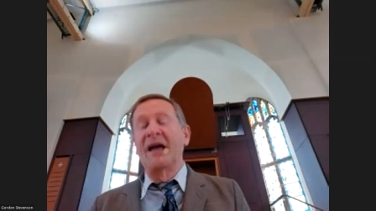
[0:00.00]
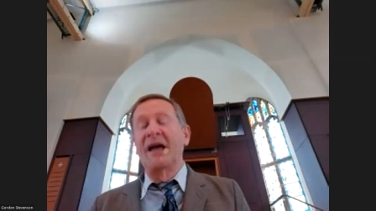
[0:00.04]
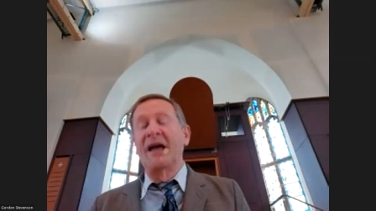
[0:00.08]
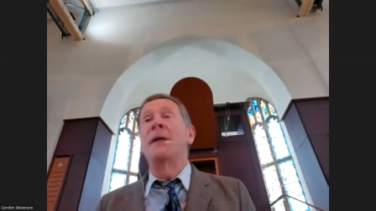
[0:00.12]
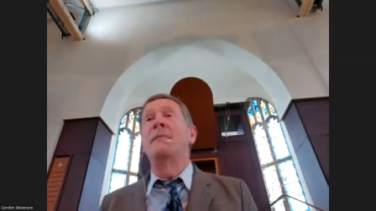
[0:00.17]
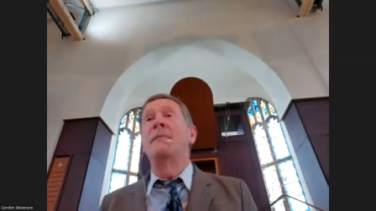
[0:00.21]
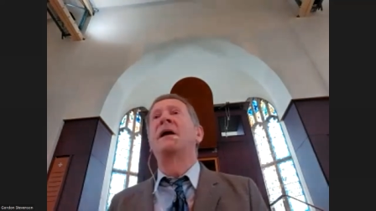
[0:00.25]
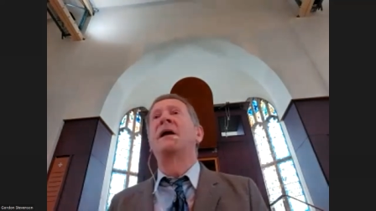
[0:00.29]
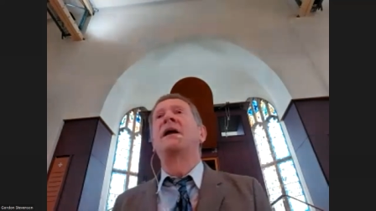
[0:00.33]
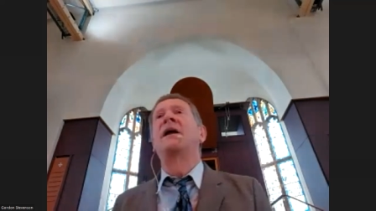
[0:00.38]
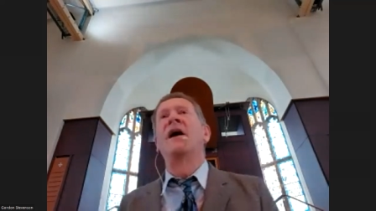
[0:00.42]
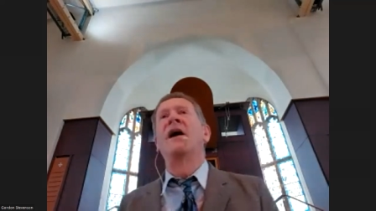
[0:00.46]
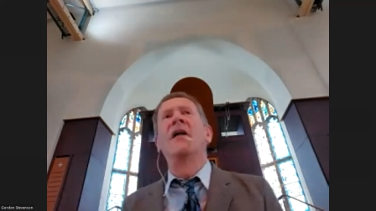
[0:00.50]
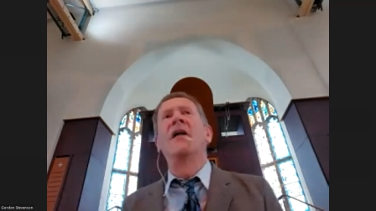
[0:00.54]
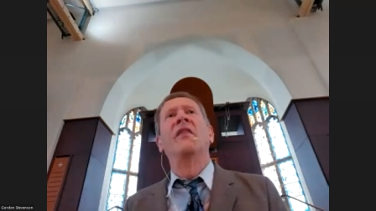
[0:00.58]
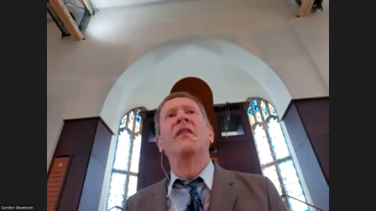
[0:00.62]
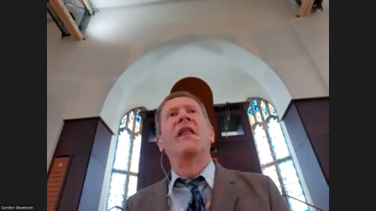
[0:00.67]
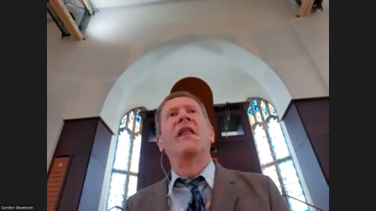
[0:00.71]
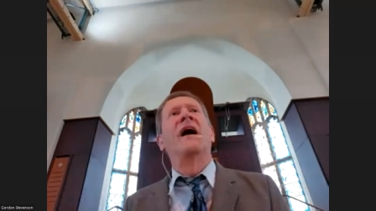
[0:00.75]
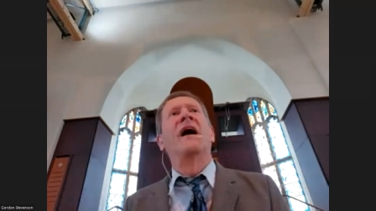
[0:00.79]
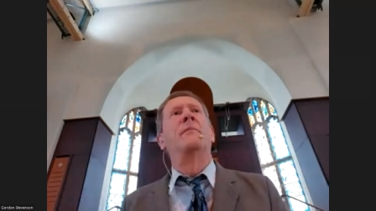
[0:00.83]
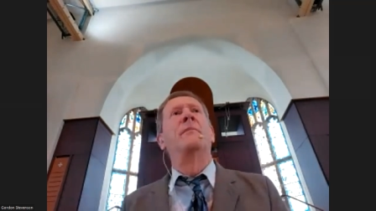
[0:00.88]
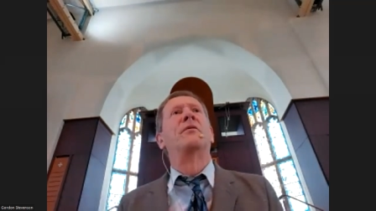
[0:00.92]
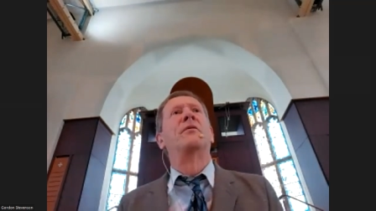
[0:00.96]
and begun
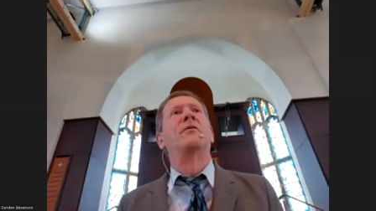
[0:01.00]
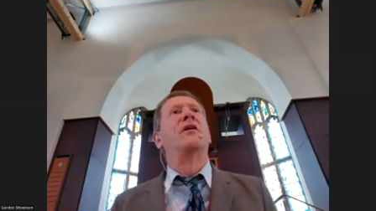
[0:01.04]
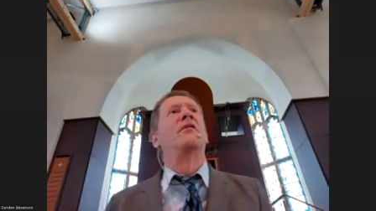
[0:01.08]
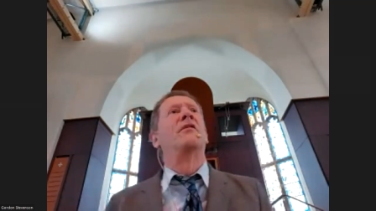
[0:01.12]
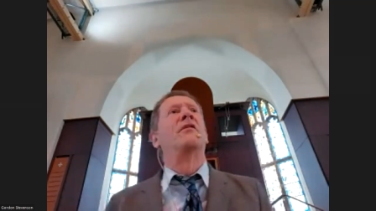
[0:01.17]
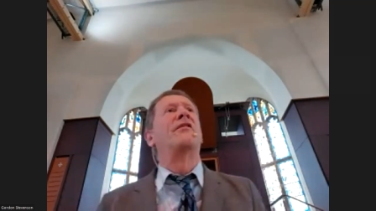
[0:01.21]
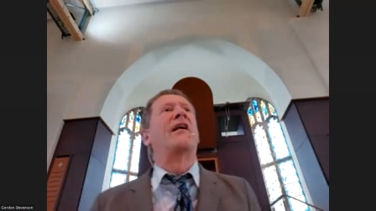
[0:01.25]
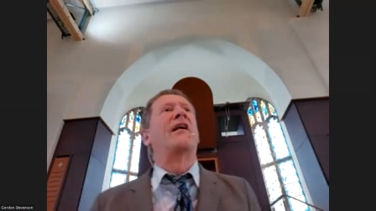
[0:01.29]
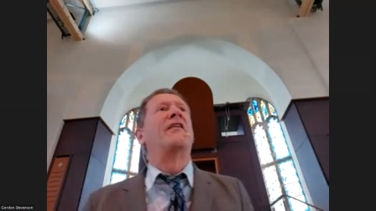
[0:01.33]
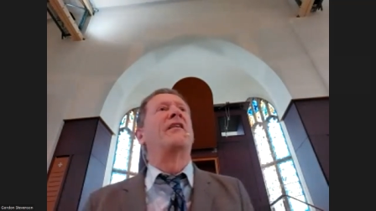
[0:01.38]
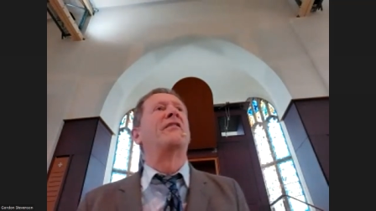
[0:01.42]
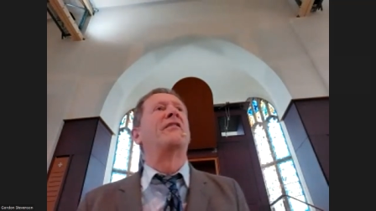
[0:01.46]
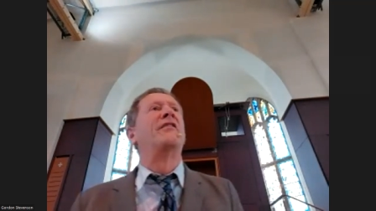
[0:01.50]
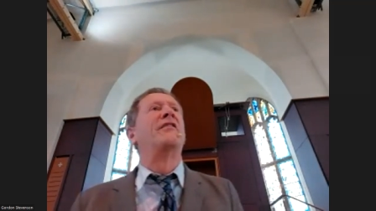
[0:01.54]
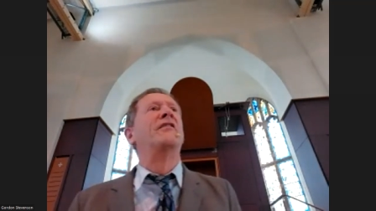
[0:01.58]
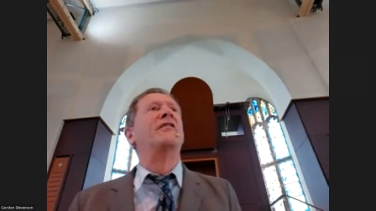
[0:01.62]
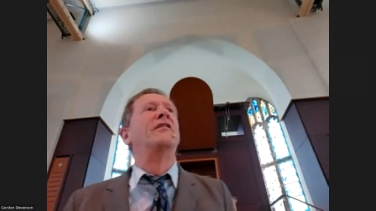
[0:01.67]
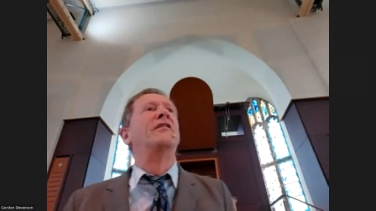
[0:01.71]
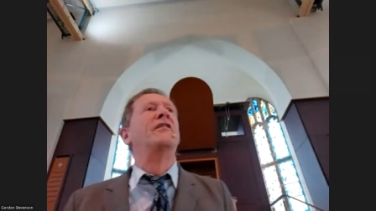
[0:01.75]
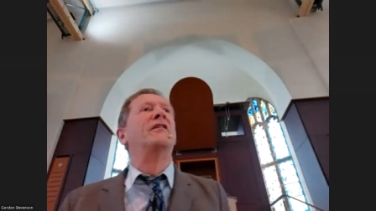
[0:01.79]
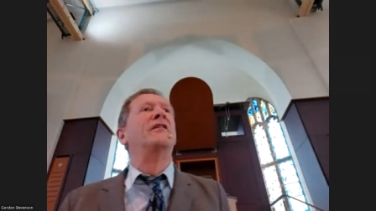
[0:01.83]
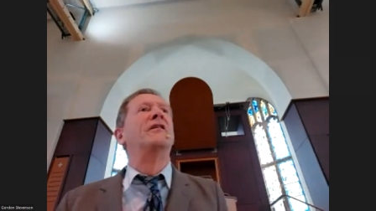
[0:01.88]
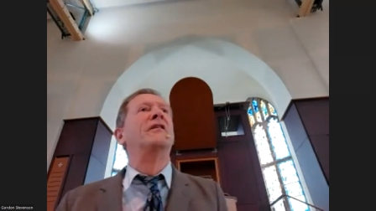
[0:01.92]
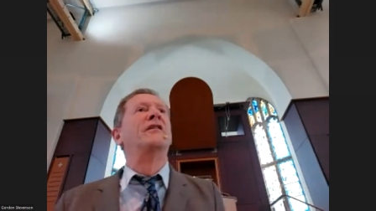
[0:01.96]
that process,
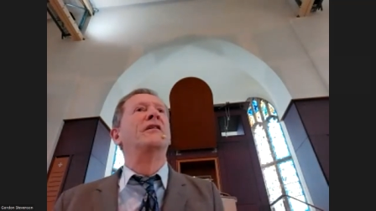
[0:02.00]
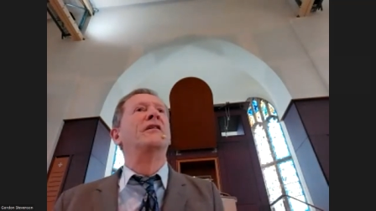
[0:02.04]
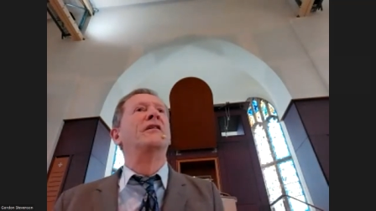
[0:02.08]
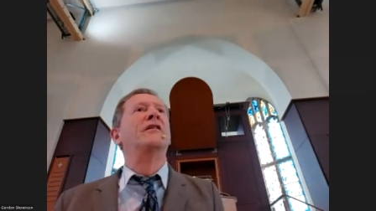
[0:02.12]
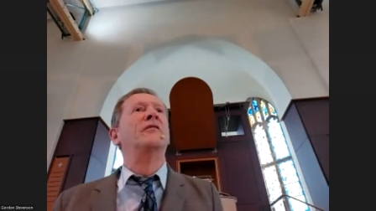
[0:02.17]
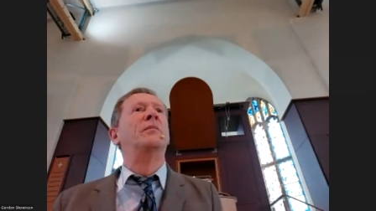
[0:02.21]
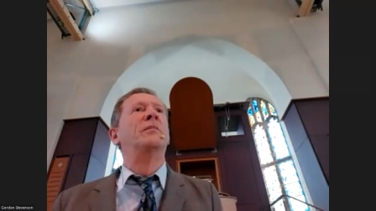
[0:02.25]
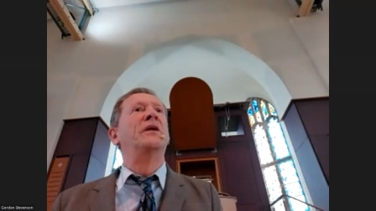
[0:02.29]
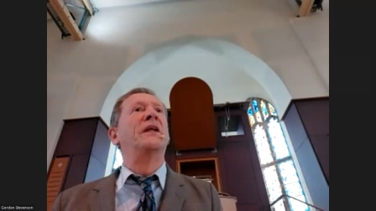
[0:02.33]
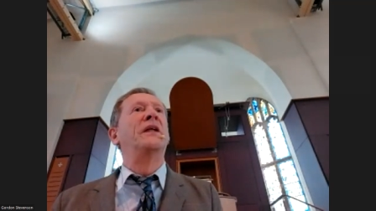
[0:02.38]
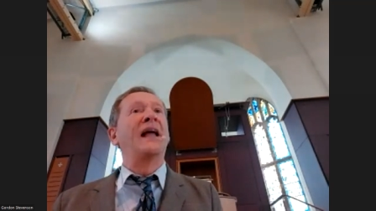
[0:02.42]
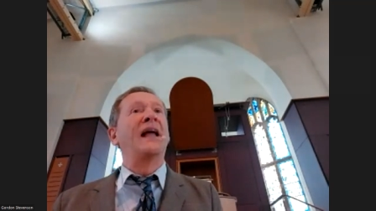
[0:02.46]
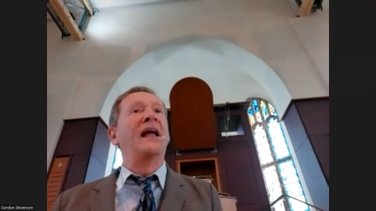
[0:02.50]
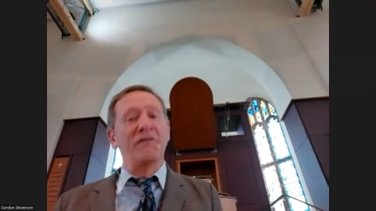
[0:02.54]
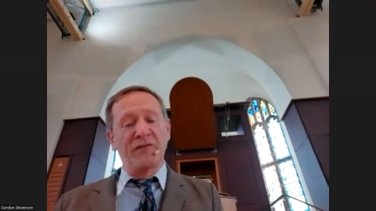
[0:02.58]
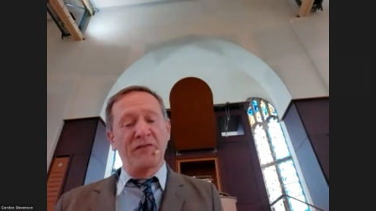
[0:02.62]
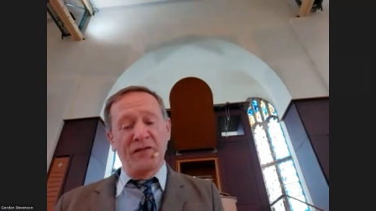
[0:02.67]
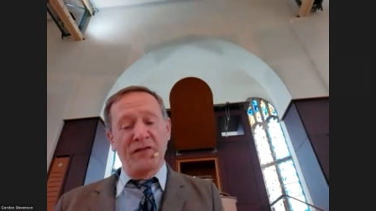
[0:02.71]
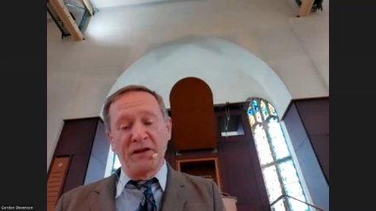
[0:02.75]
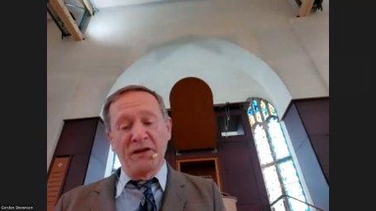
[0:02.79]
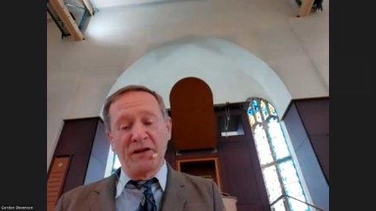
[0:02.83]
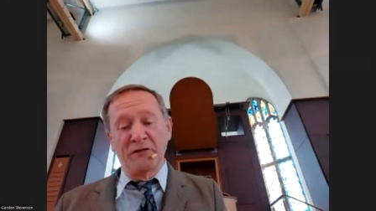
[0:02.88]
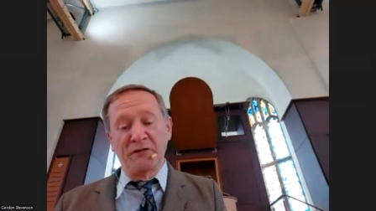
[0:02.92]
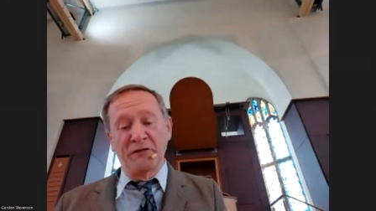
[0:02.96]
putting
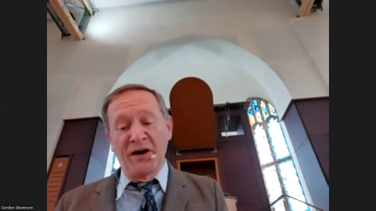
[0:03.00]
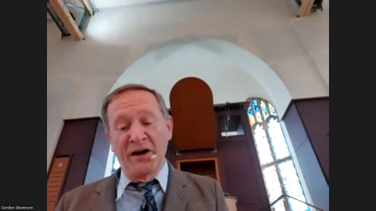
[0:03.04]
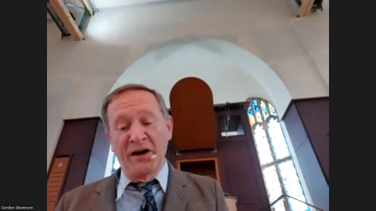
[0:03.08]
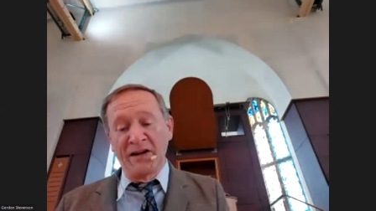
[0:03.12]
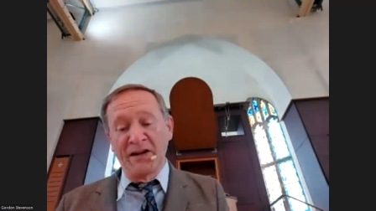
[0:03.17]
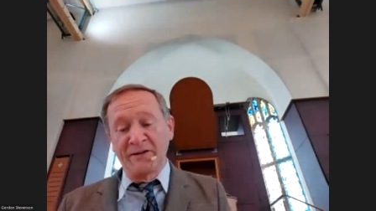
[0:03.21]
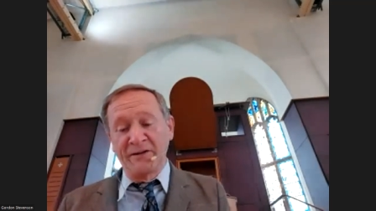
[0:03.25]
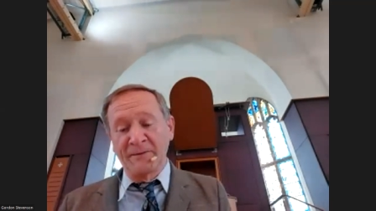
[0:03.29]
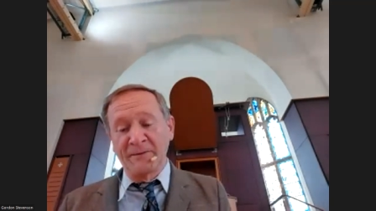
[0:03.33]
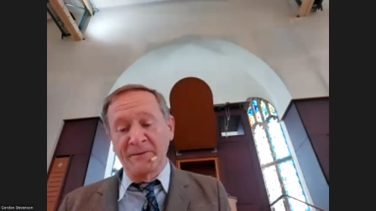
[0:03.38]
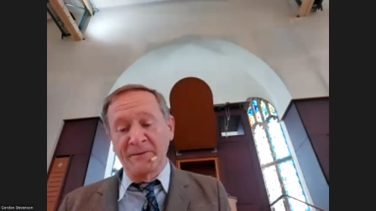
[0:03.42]
everything right.